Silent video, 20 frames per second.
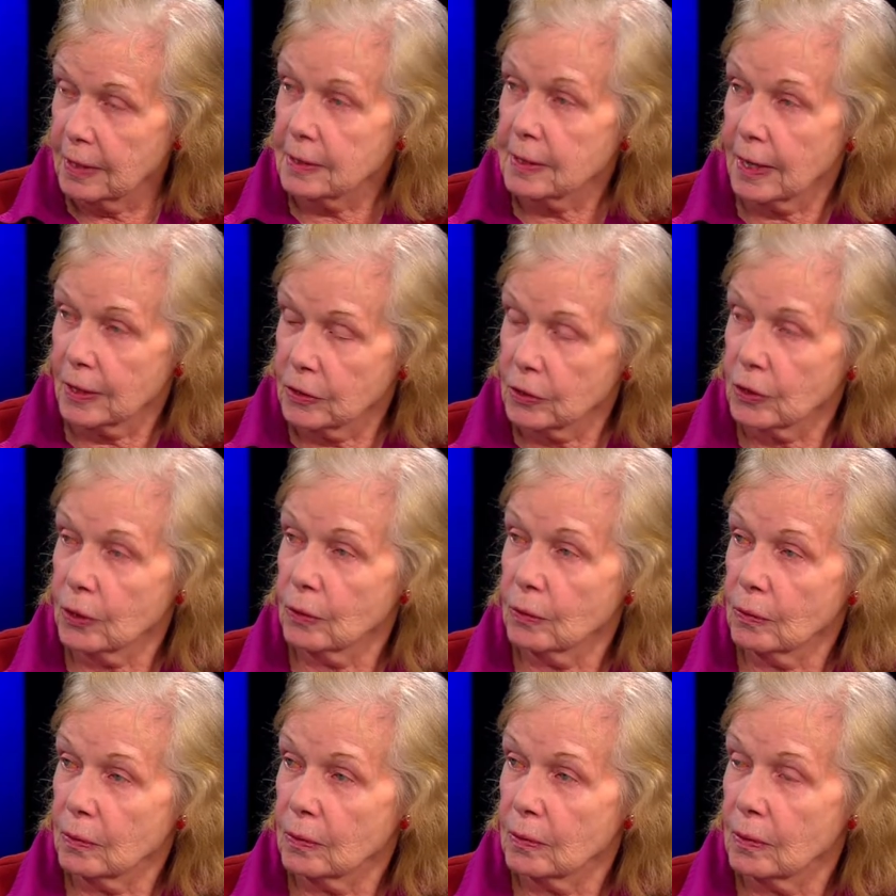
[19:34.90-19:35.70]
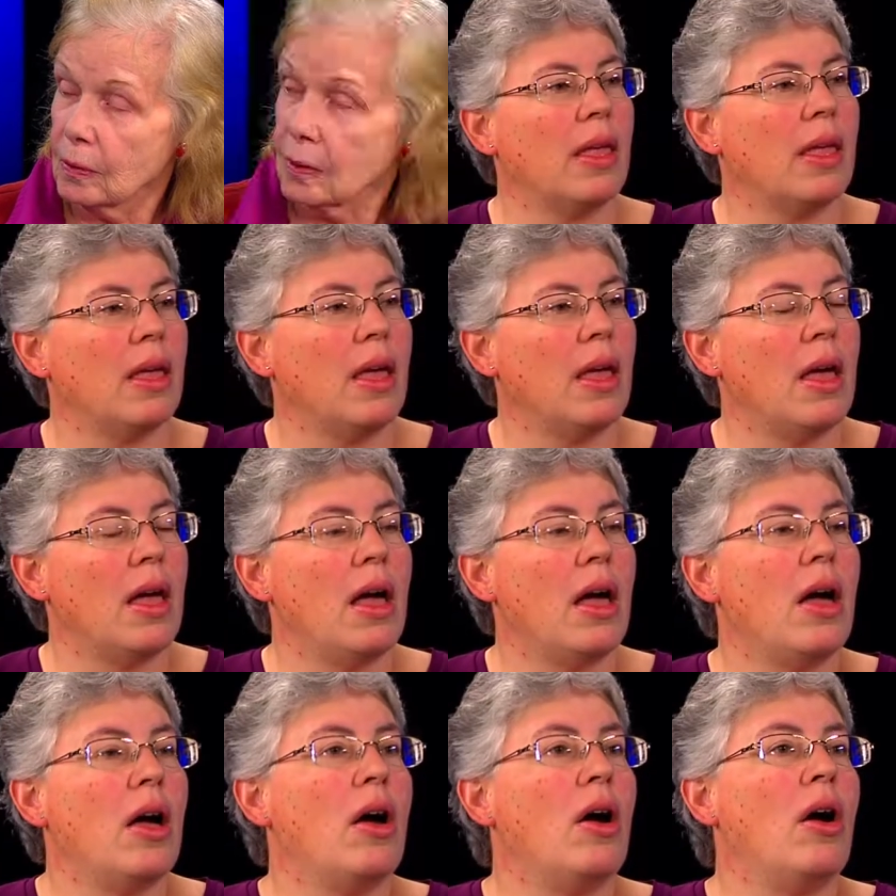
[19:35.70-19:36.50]
that so?
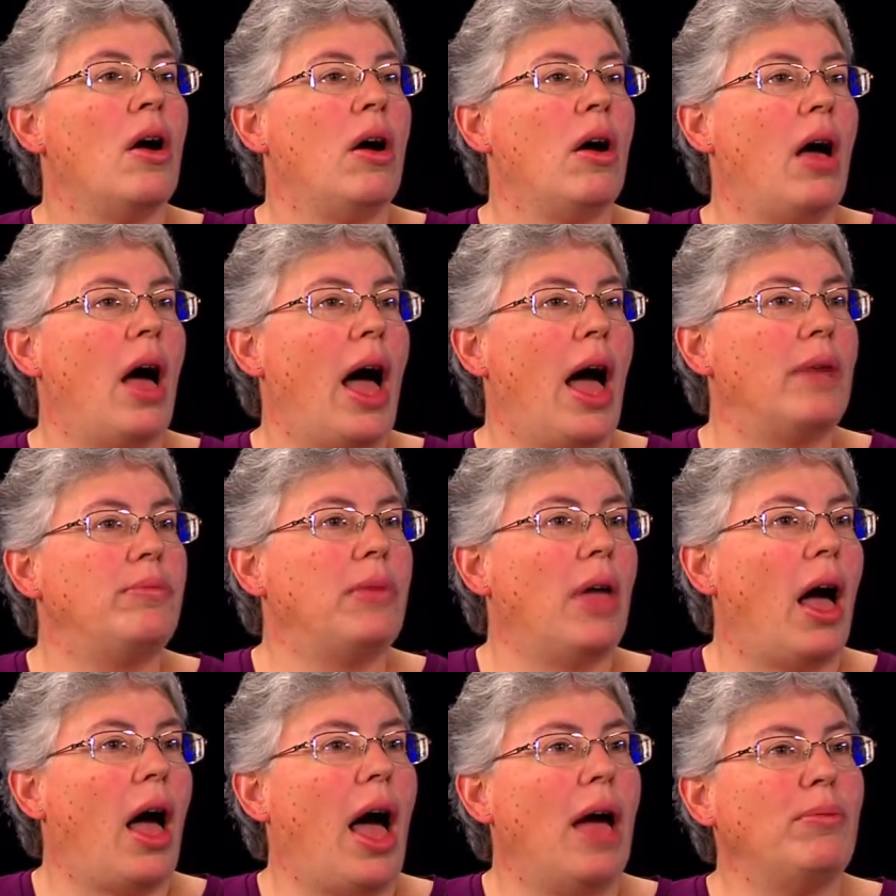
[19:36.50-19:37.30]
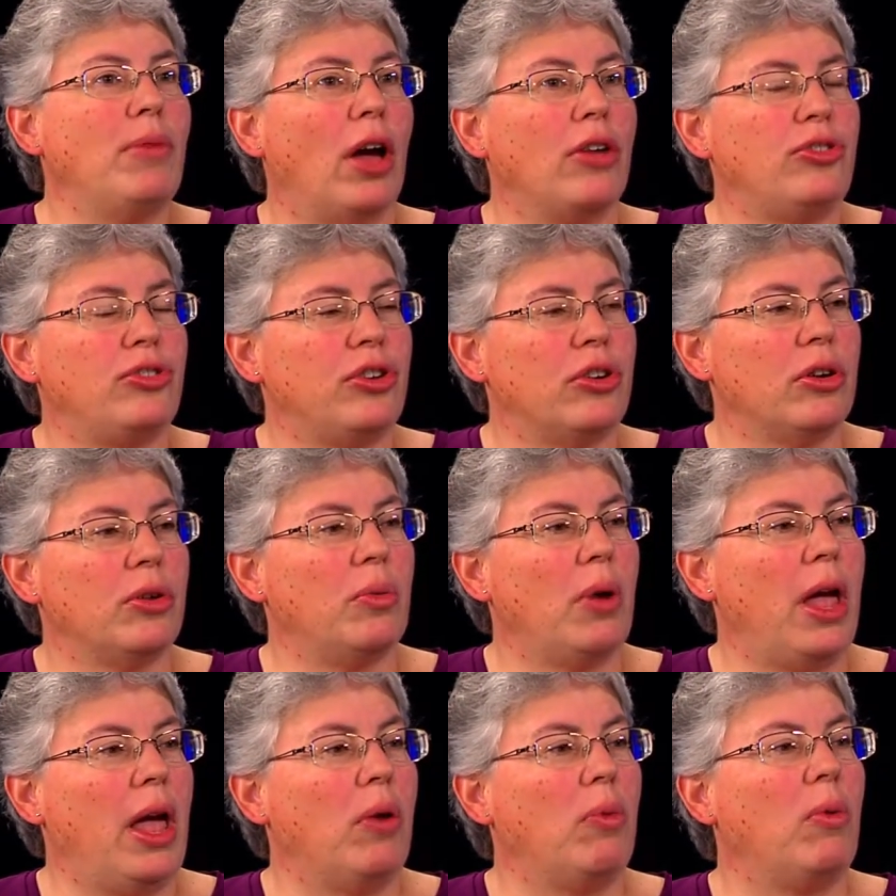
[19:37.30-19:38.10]
I'm not, I'm not sure
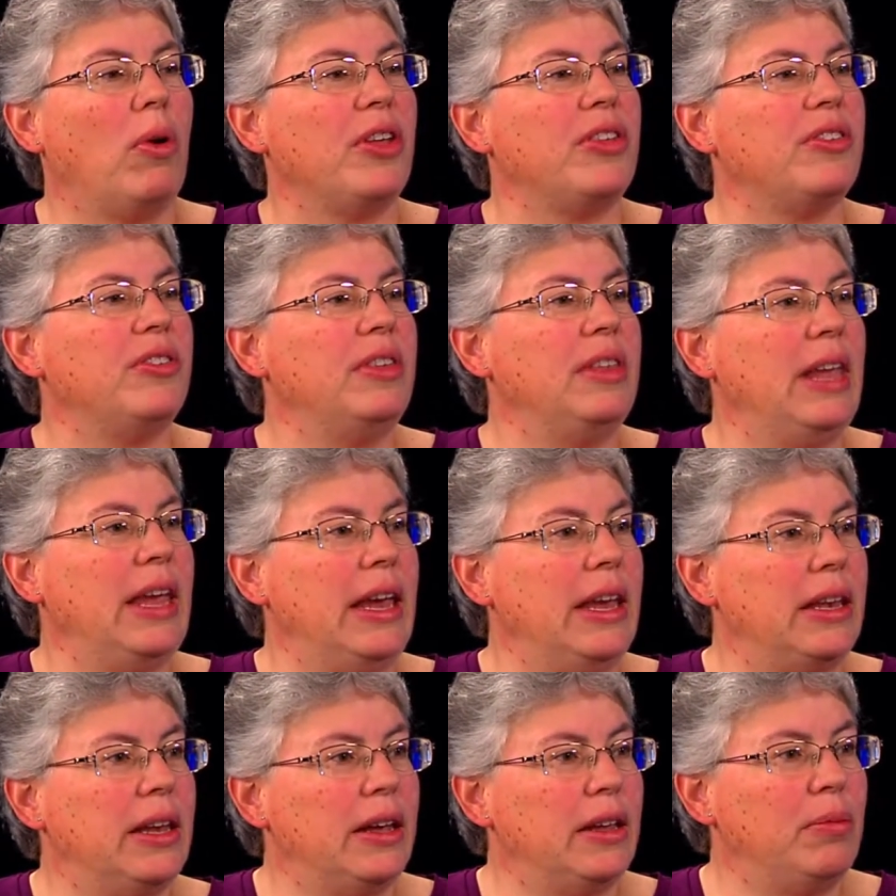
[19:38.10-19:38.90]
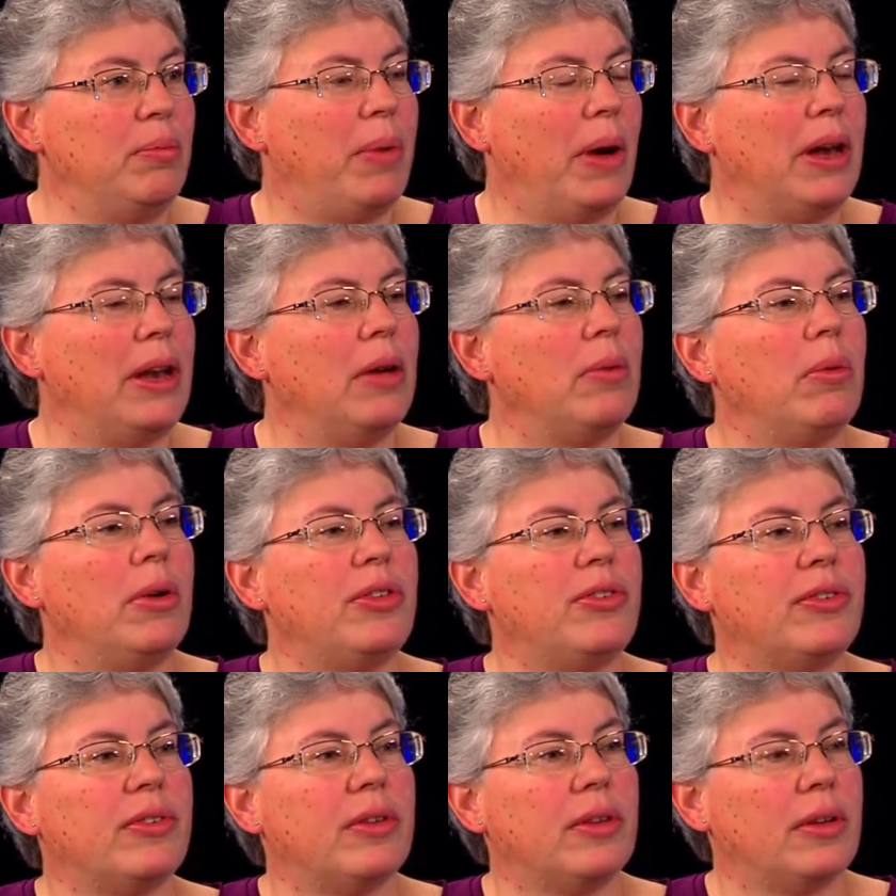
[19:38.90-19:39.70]
it was needed, but it
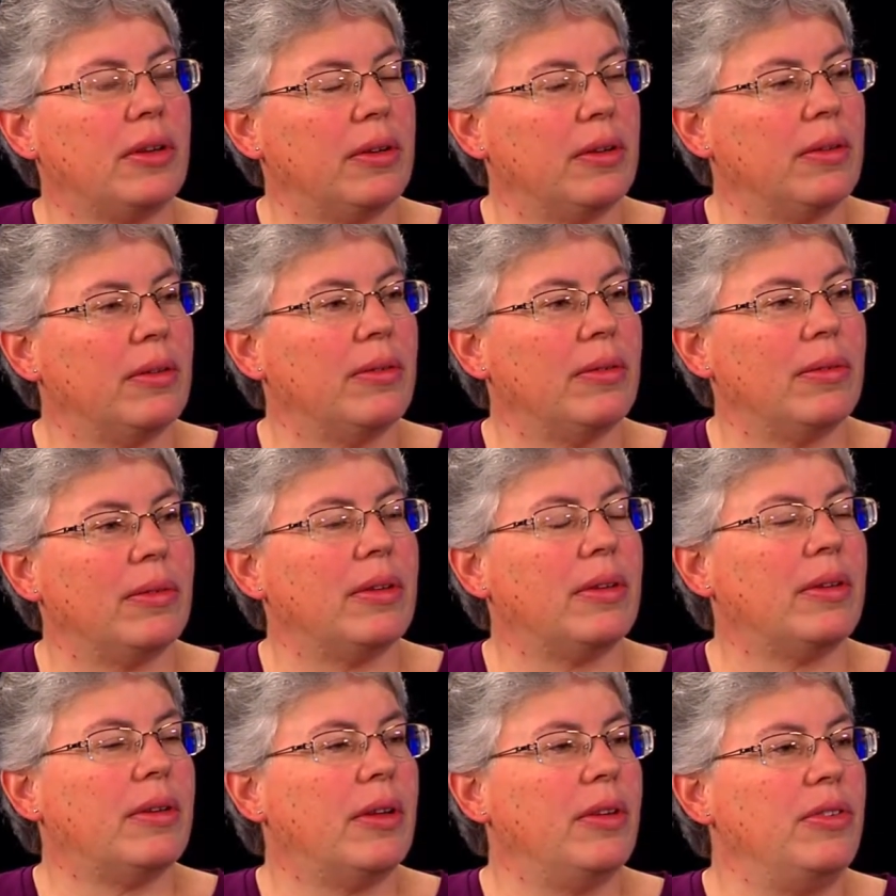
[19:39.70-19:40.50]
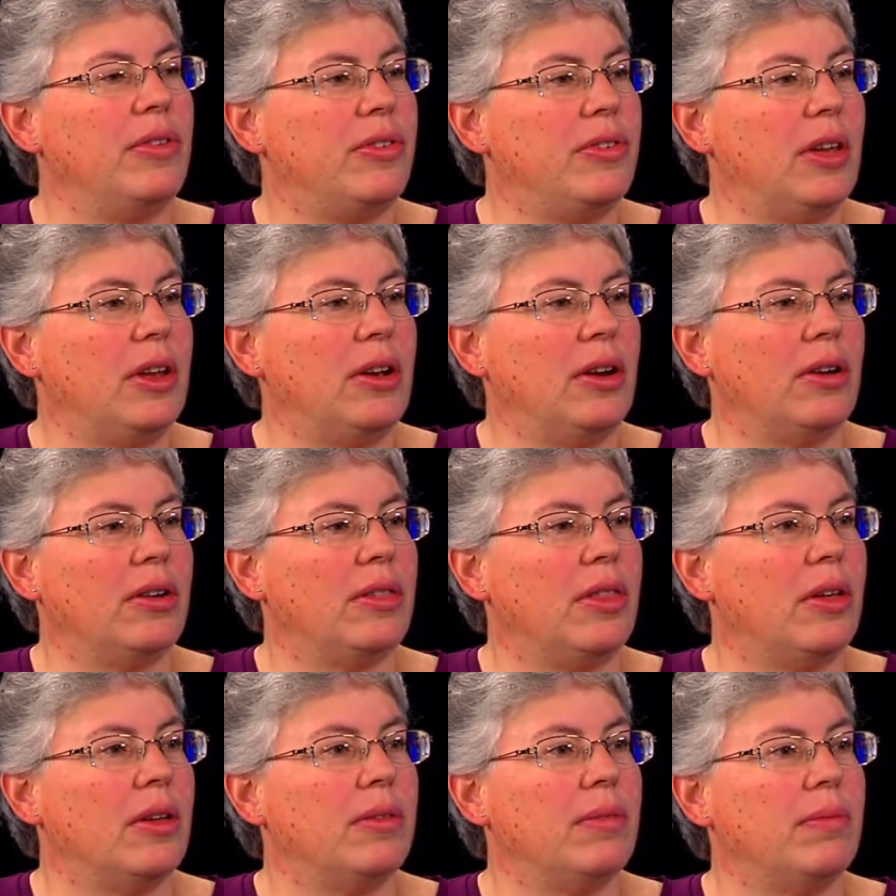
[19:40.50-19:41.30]
was considered
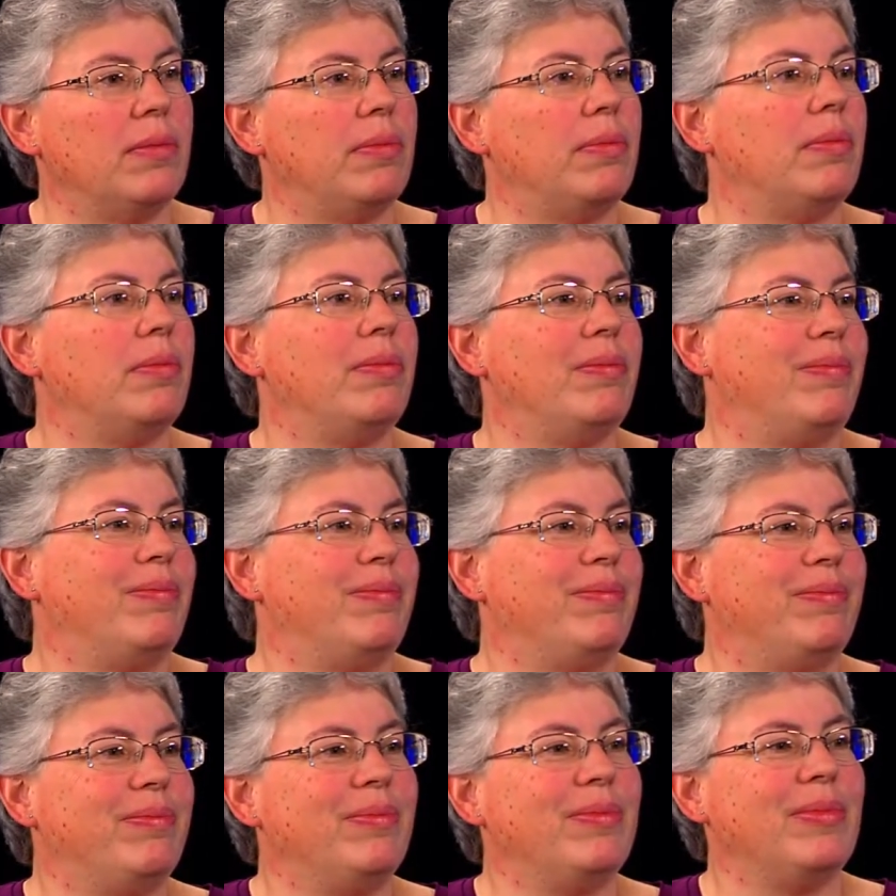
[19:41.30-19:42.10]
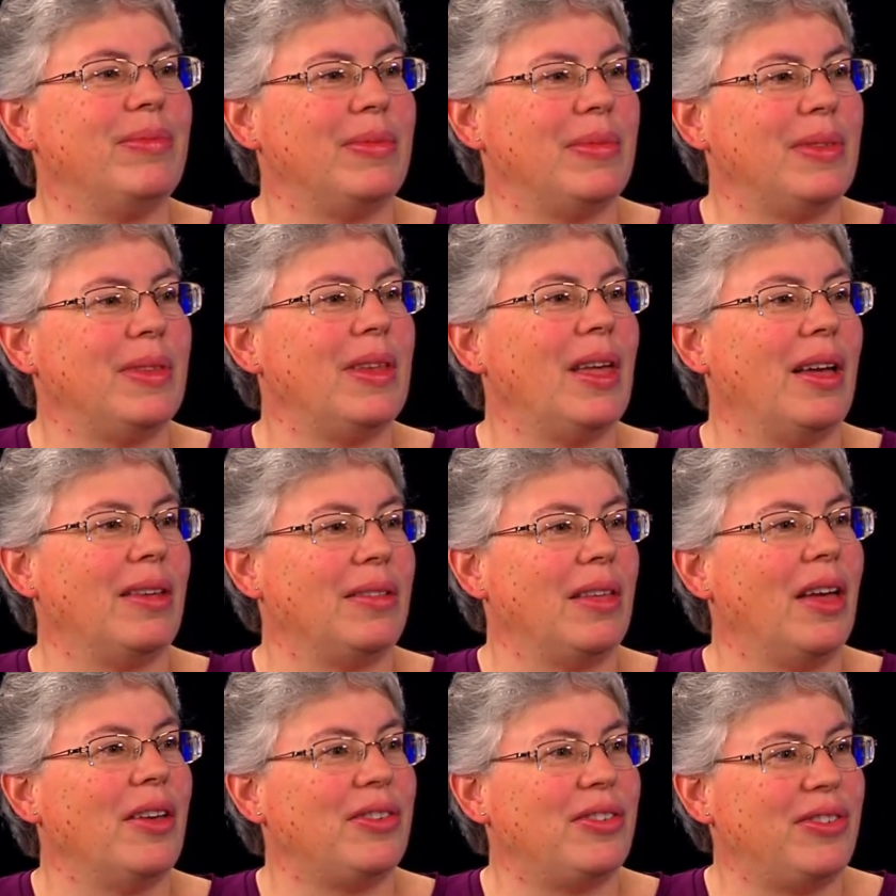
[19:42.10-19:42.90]
the, a,
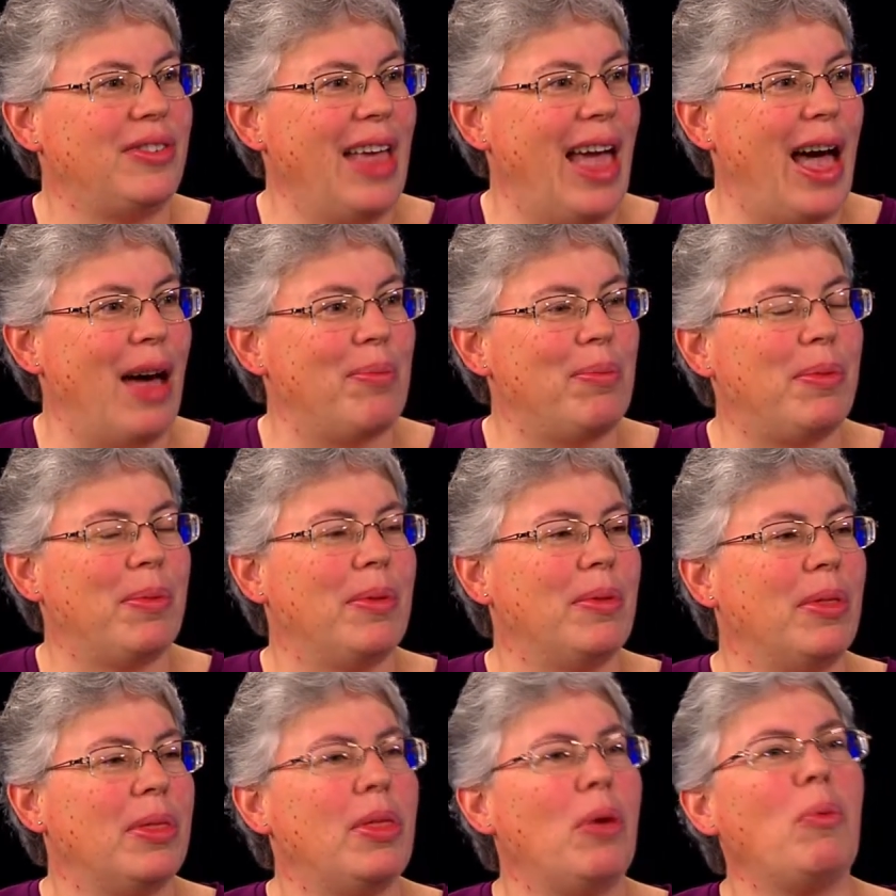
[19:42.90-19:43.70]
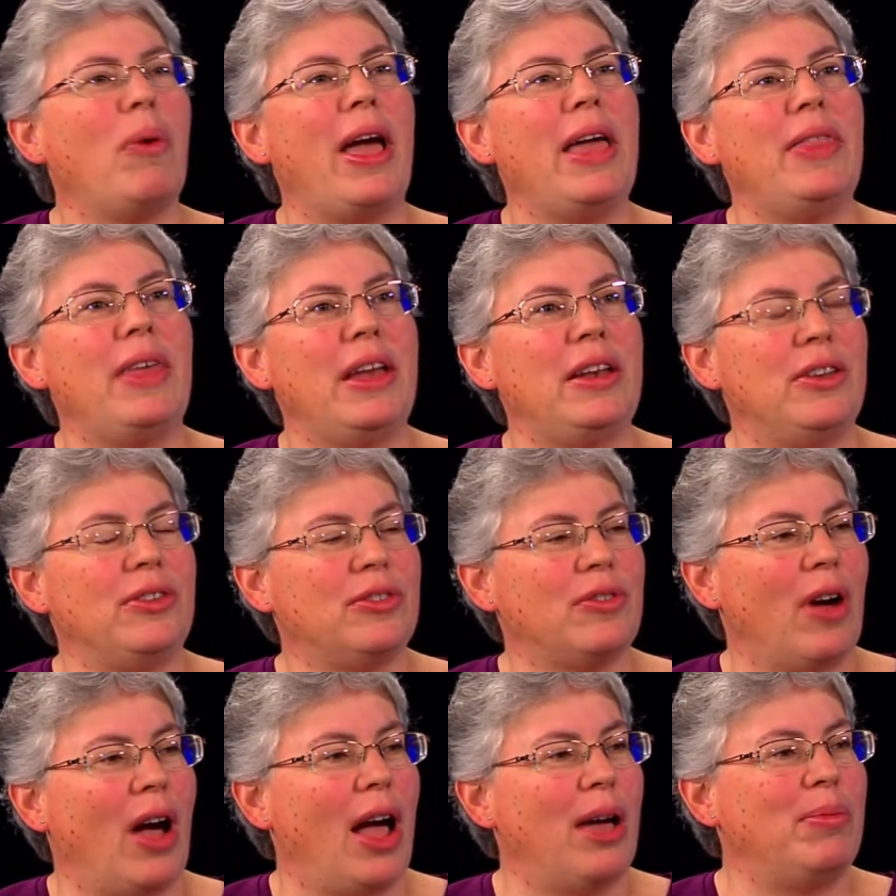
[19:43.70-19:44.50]
a step. The way they
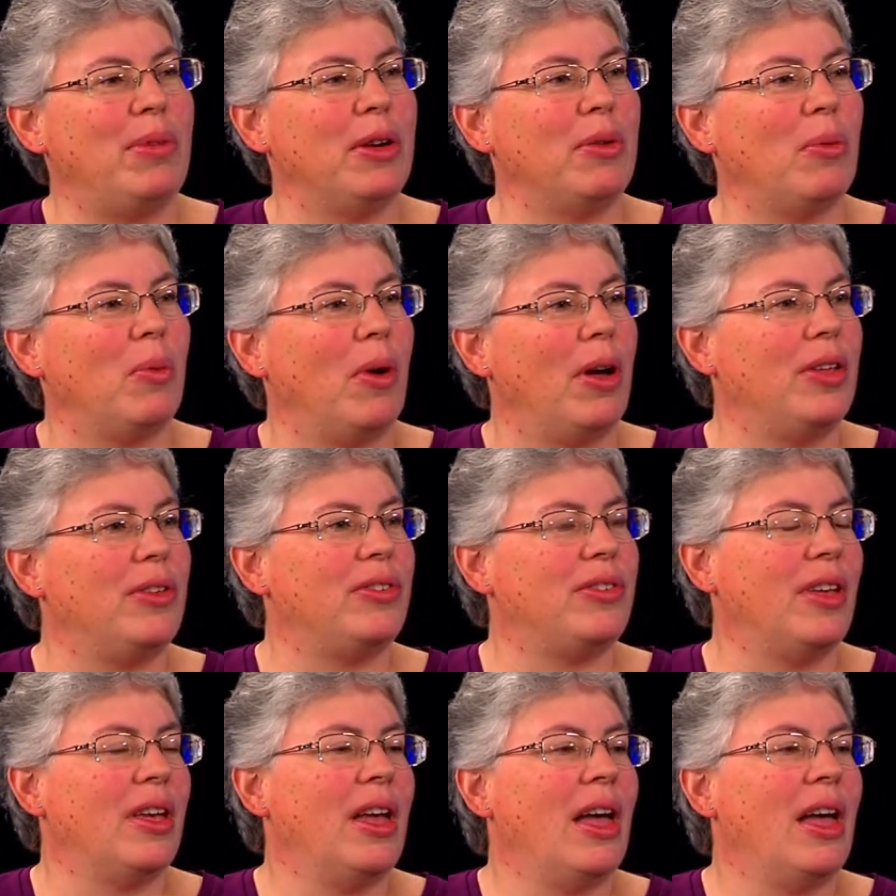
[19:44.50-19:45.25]
described it was